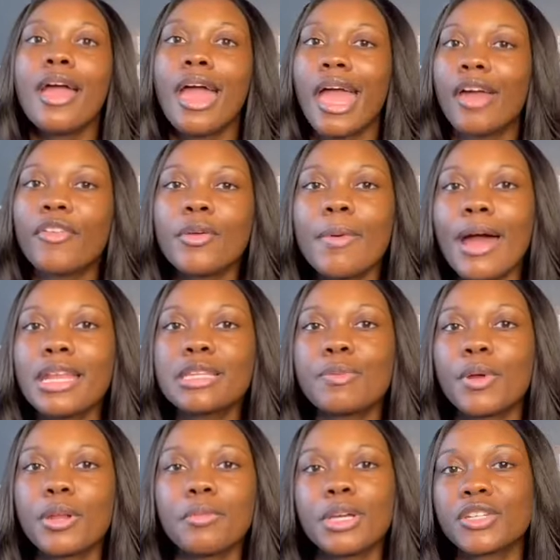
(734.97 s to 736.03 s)
everybody's
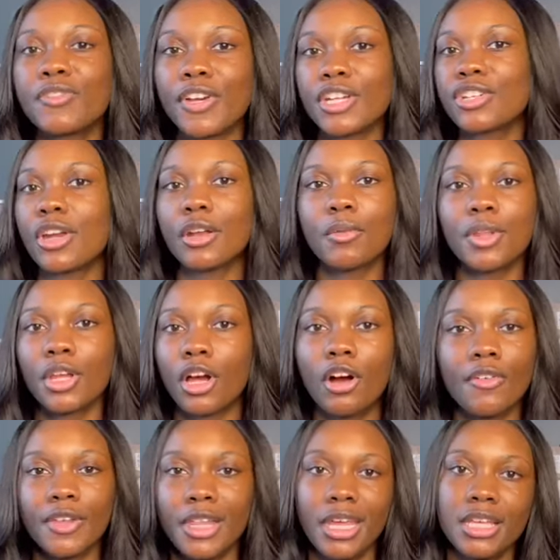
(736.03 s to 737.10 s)
pretty much frustrated with the
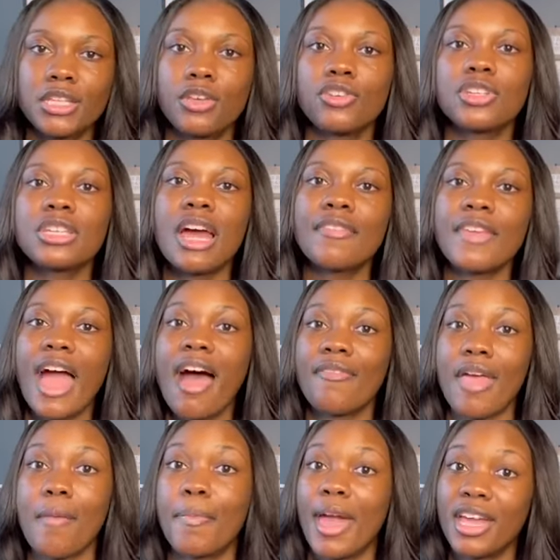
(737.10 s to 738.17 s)
COVID thing. So you just have to have
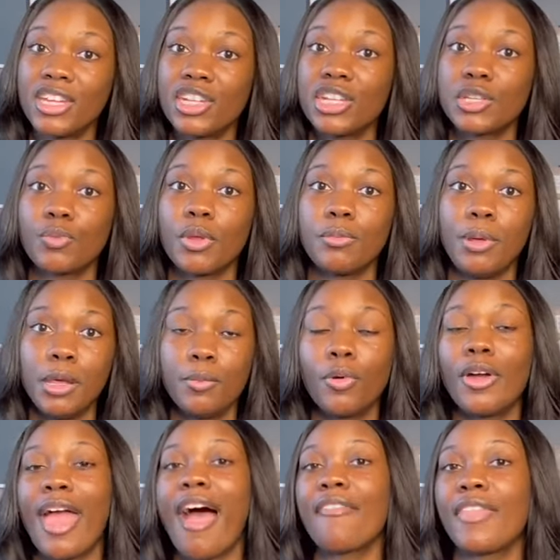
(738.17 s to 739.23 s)
that patience with people
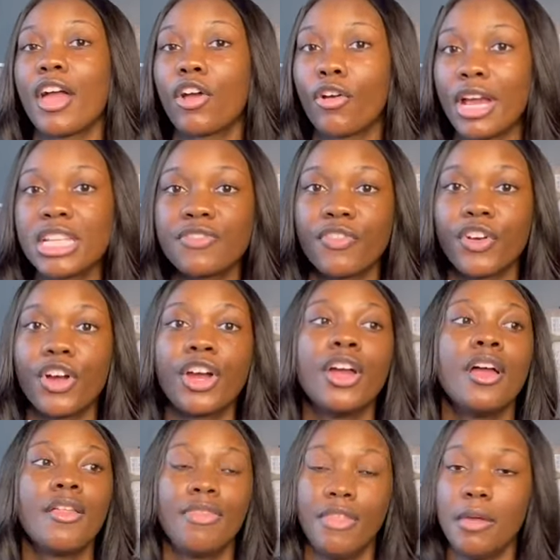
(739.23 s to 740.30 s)
and have that grace for
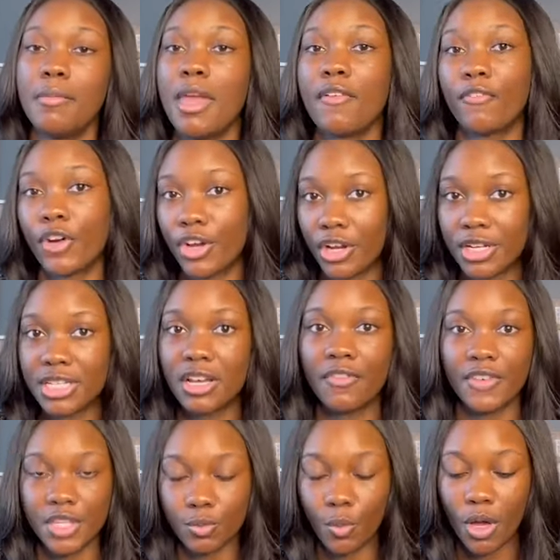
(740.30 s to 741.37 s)
them and for yourself
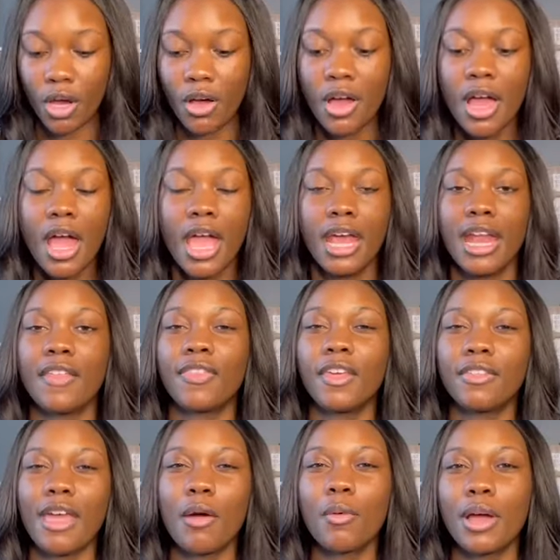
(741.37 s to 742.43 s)
as well. And I
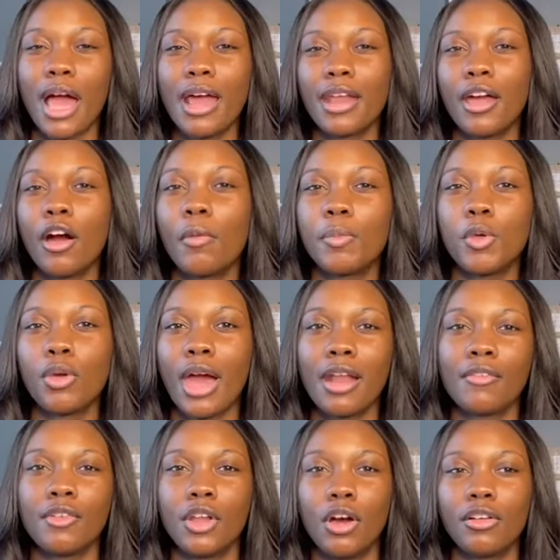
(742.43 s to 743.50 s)
think that will kind of help you kind
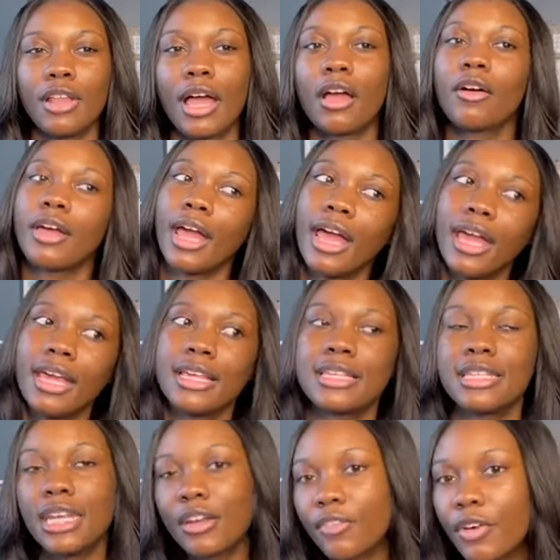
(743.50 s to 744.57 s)
of know, like, okay, it's
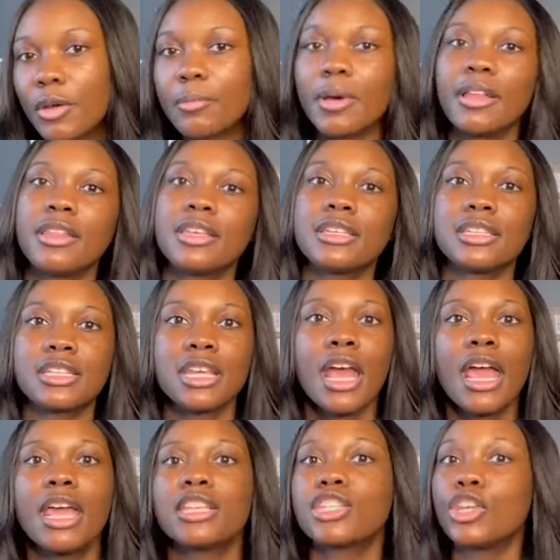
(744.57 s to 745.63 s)
different, but
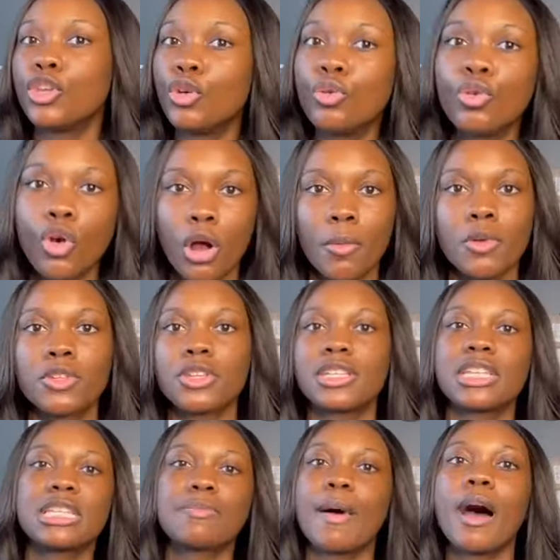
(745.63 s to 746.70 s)
it's the new normal. So it's
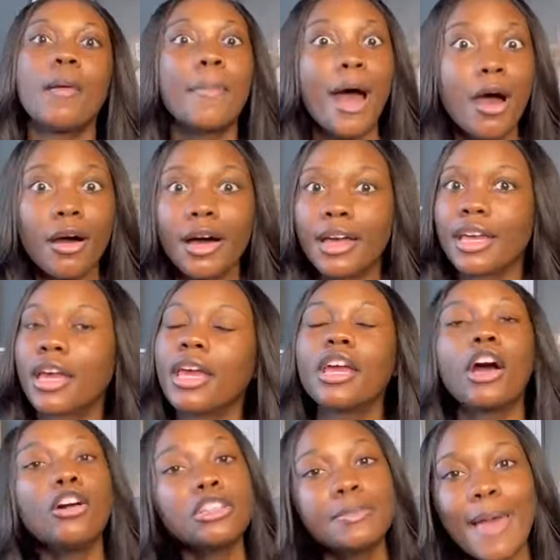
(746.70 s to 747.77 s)
just about it
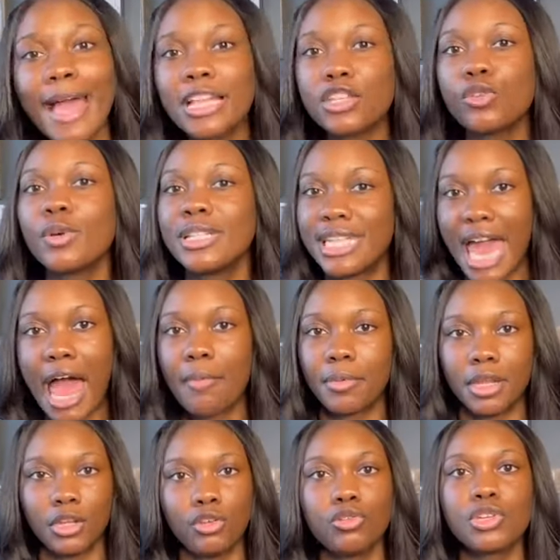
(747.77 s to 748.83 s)
goes back to
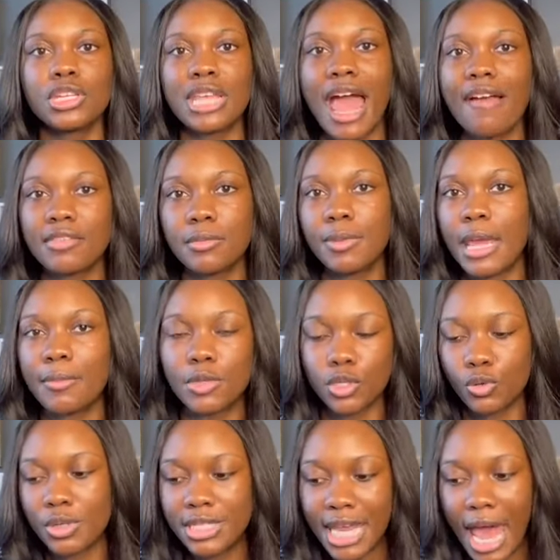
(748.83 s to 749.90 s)
adapting. You just have to be able
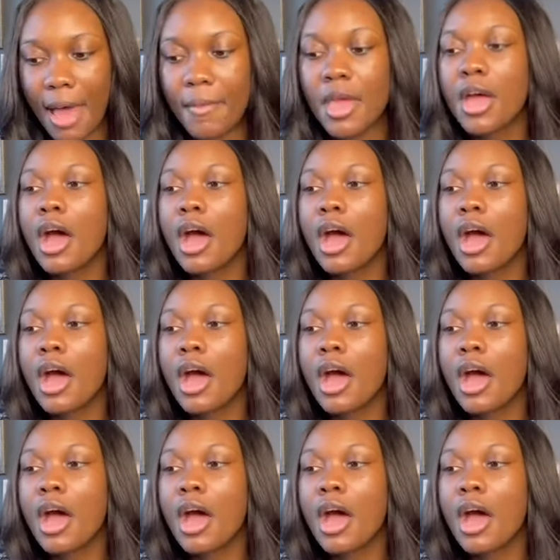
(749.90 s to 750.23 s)
to adapt.